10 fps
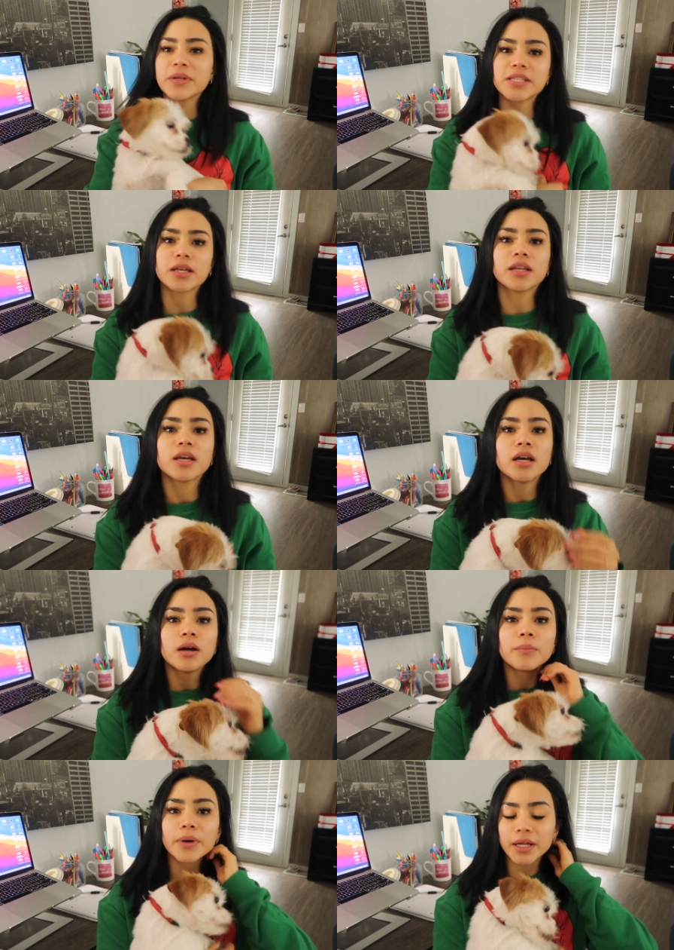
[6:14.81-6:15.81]
to be 10,
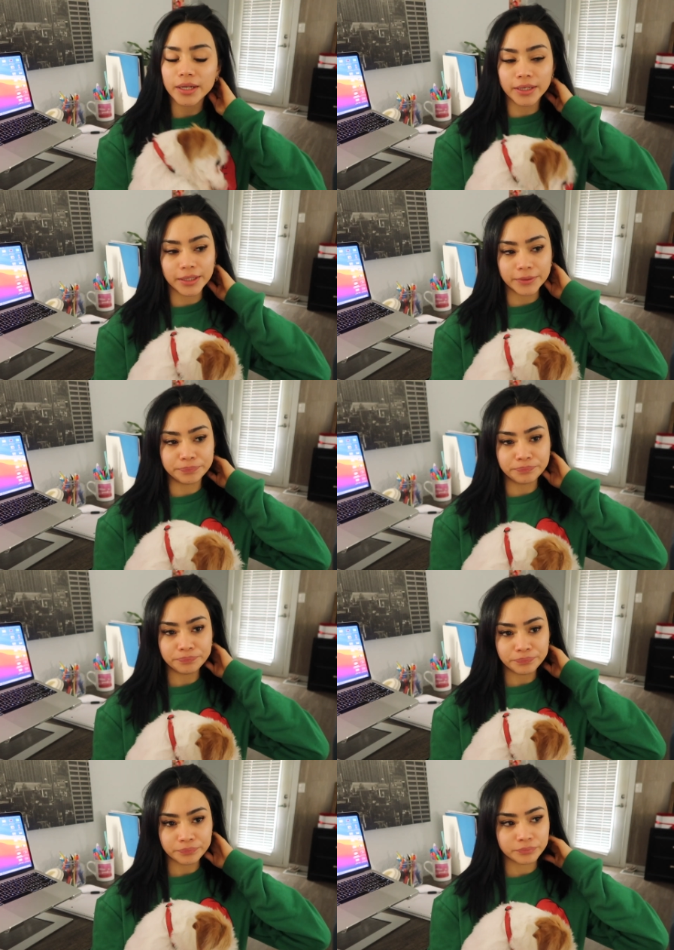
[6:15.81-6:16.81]
but um,
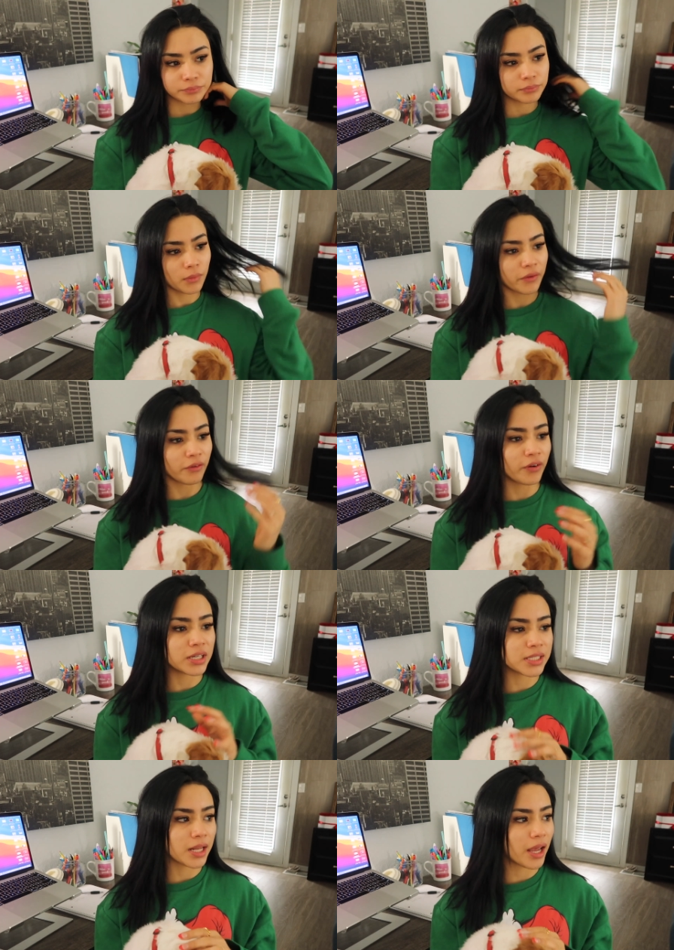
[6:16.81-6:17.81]
so
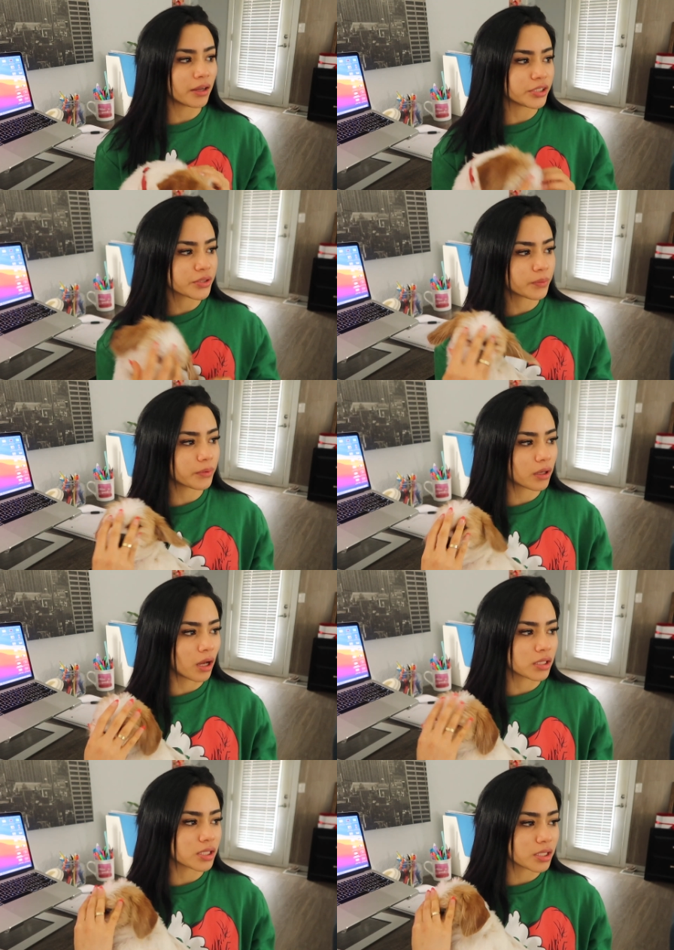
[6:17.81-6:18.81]
far today I just
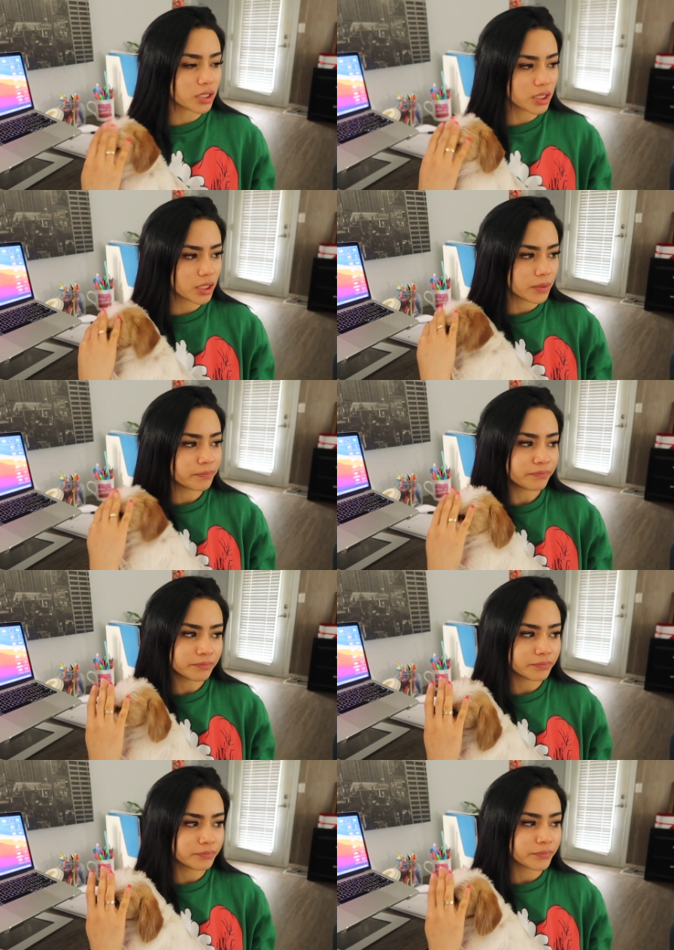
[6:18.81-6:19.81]
got to the gym
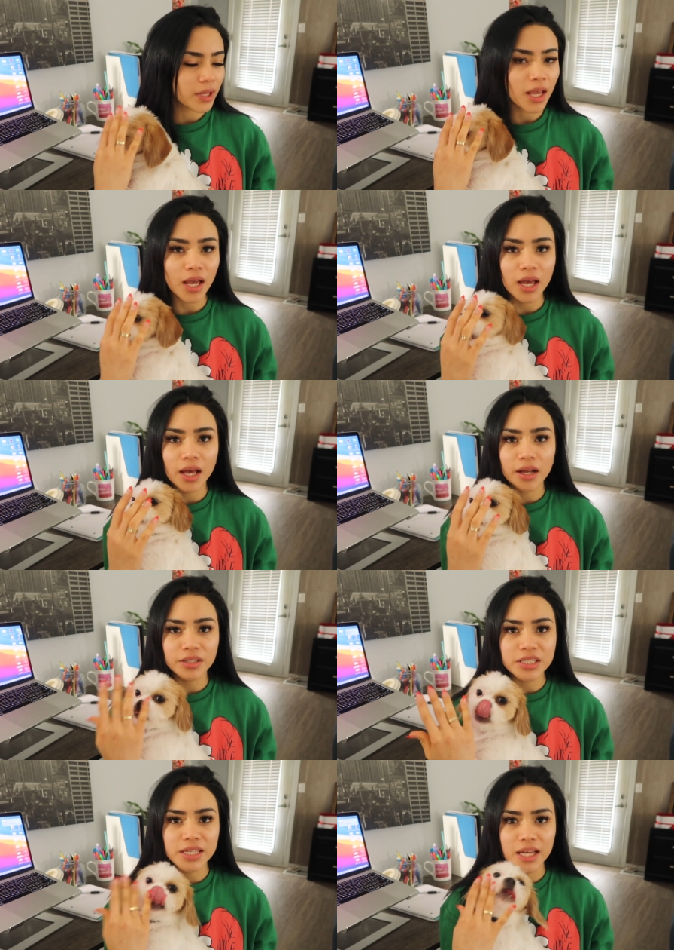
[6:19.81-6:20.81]

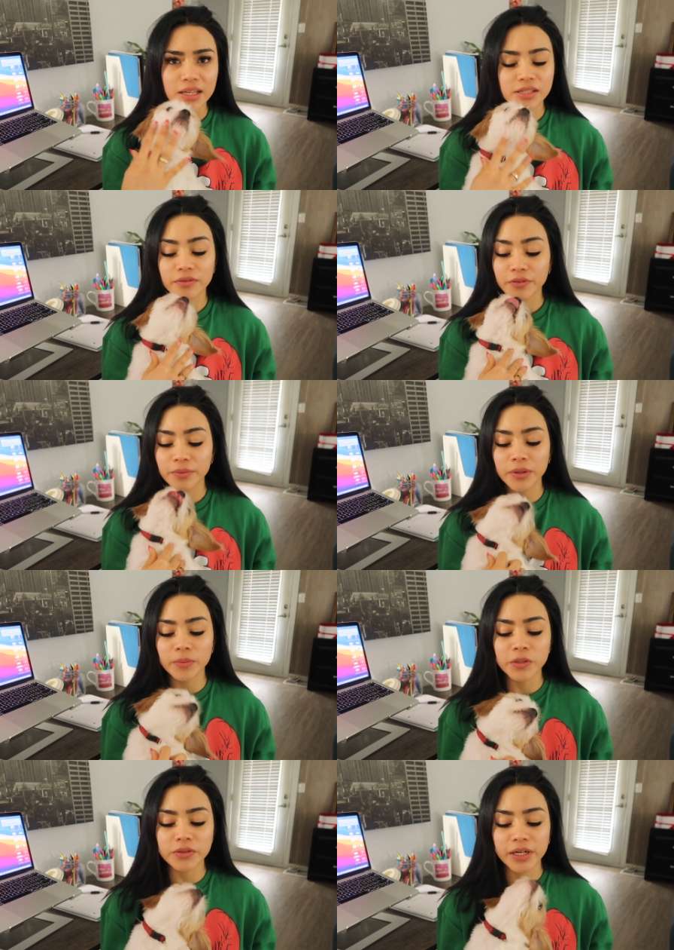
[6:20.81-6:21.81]
and just like answered a few
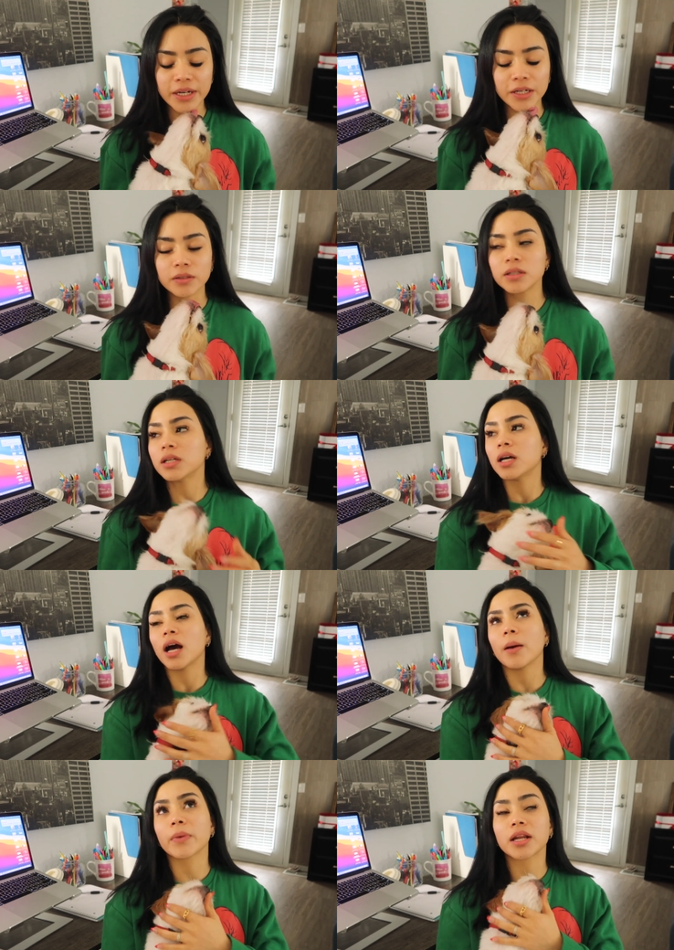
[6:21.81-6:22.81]
emails right now.
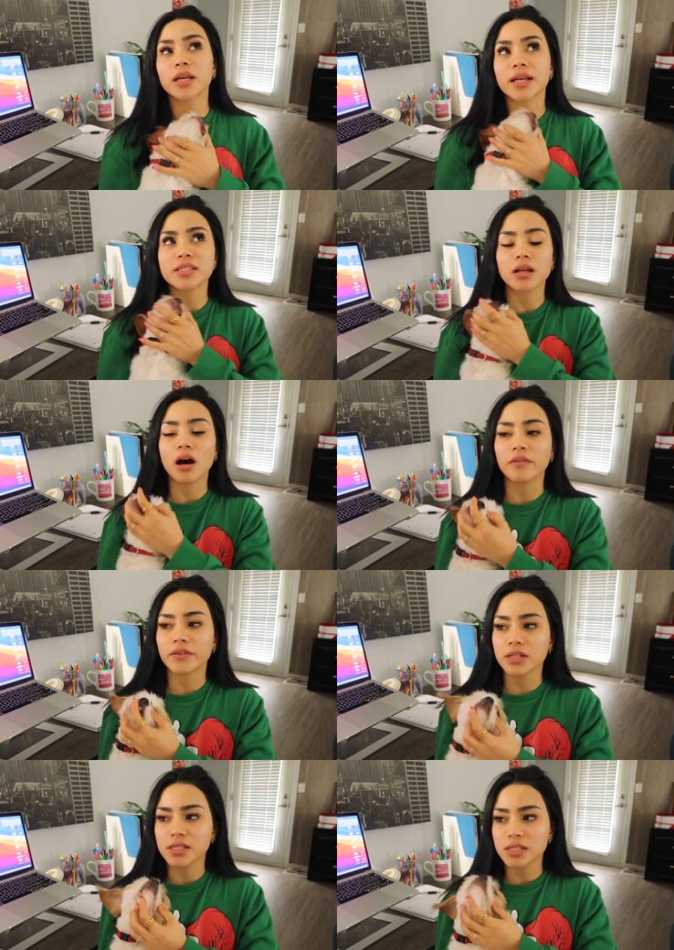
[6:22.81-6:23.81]
I'm gonna head to the
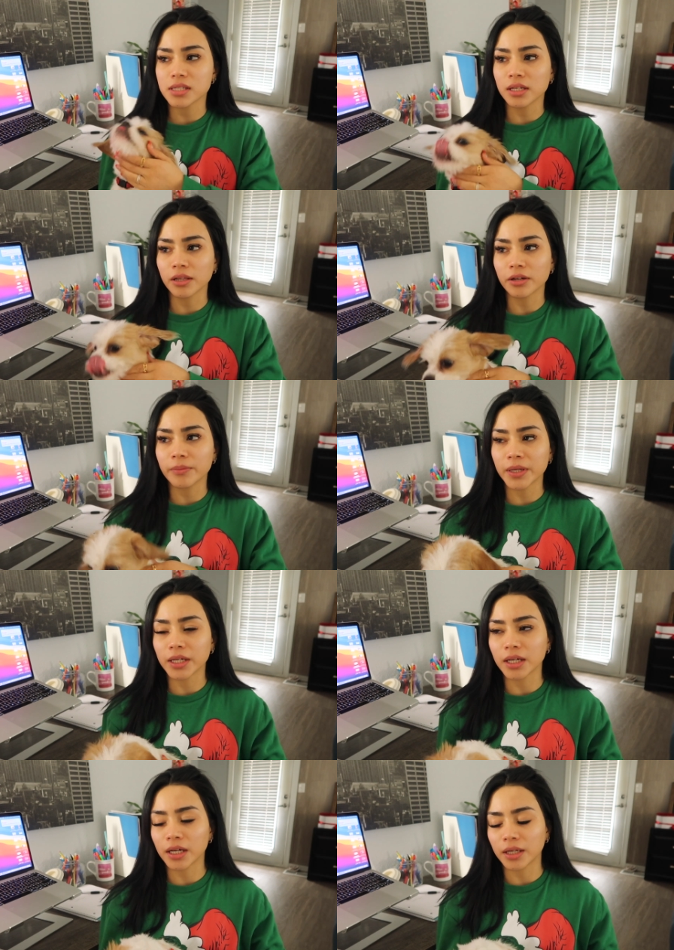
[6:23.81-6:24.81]
office in a little
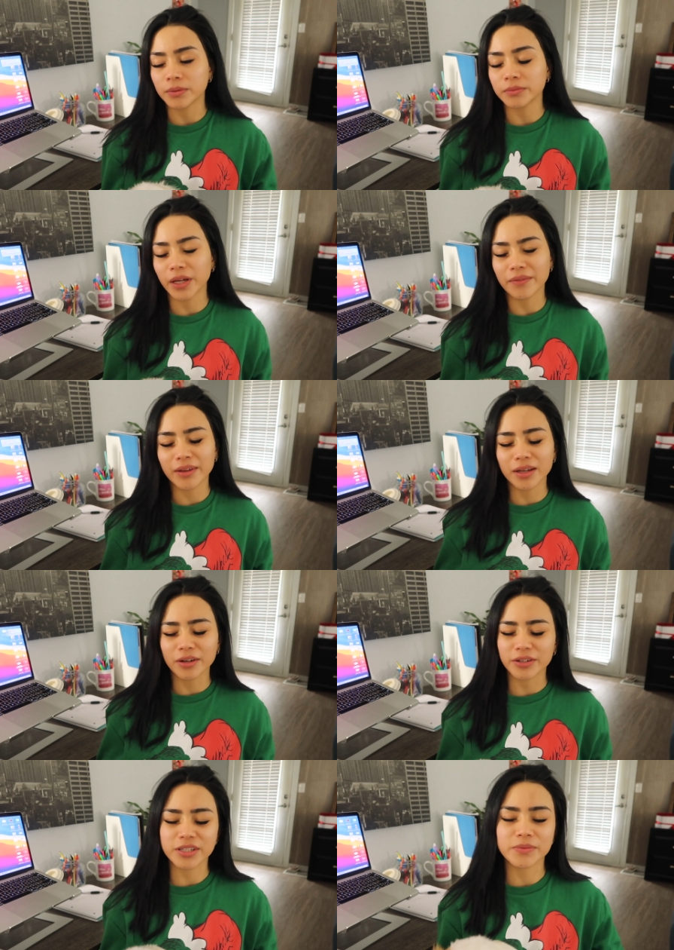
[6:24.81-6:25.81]
bit. Um, we have like a
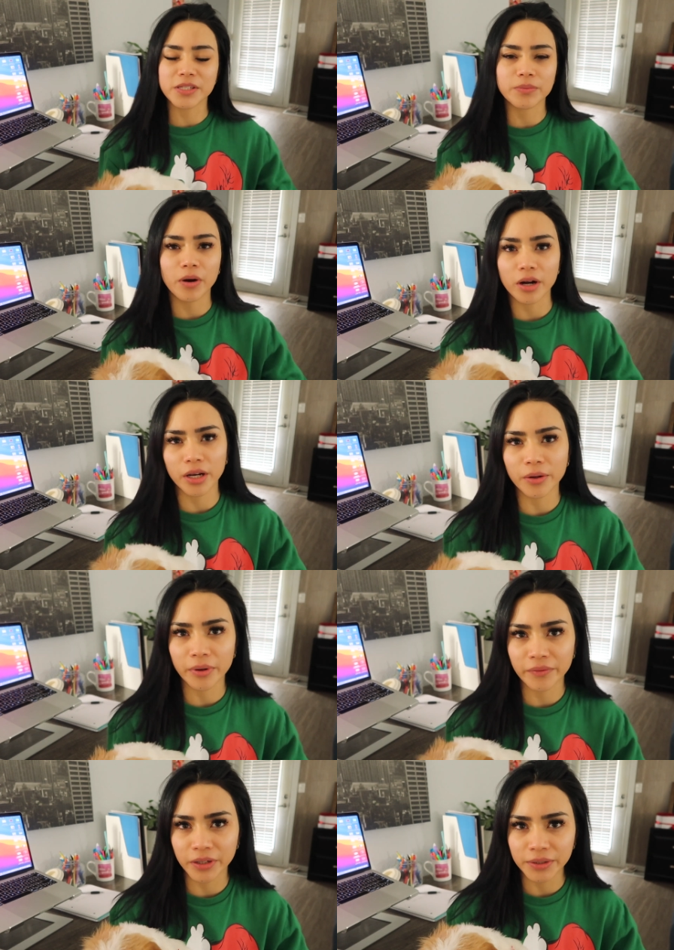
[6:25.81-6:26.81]
Christmas party or
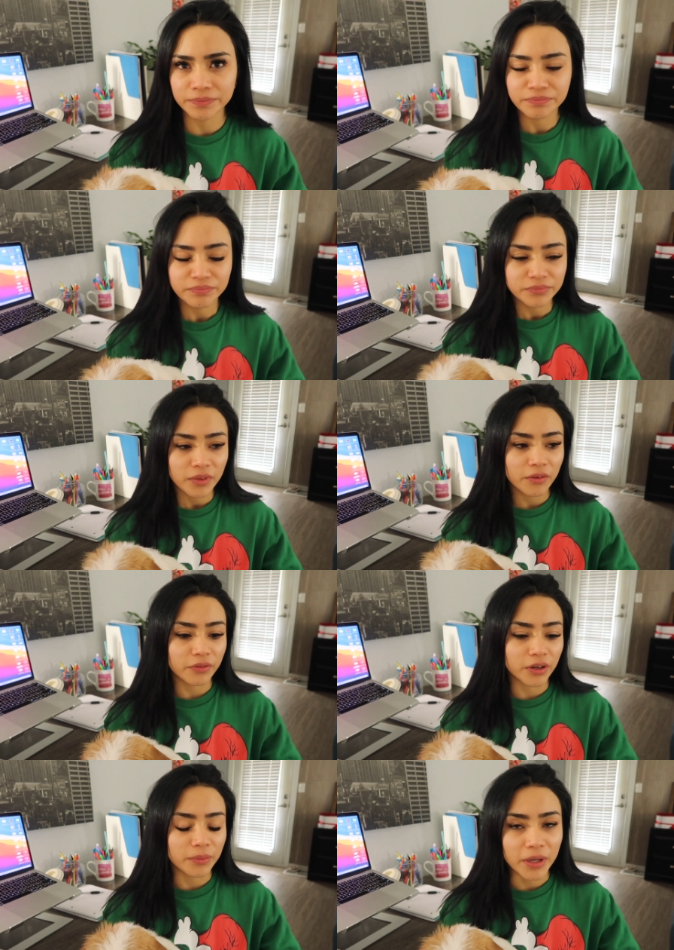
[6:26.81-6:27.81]
whatever
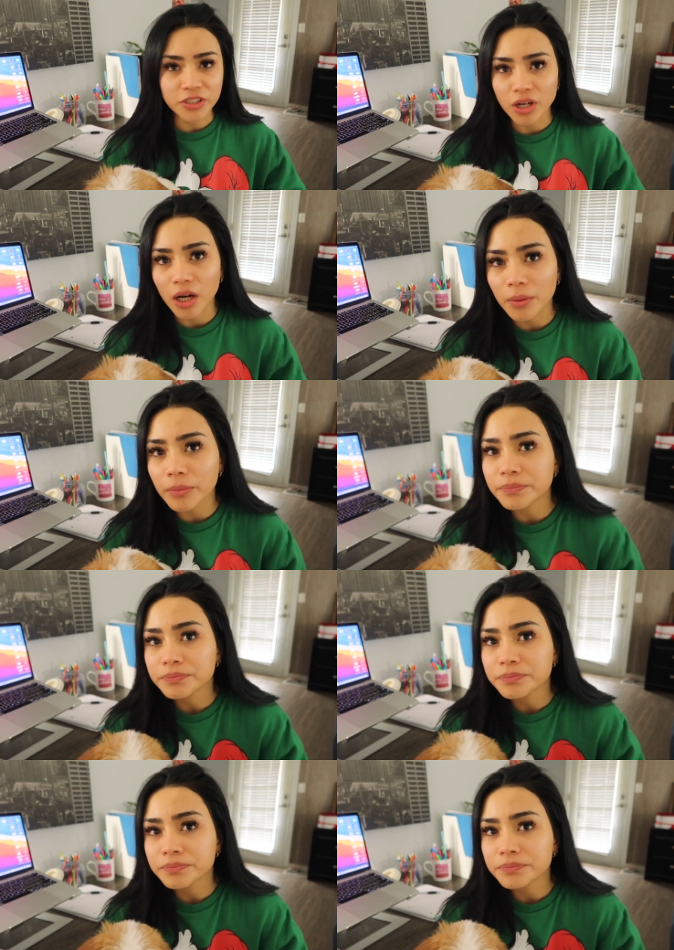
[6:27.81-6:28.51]
for my job.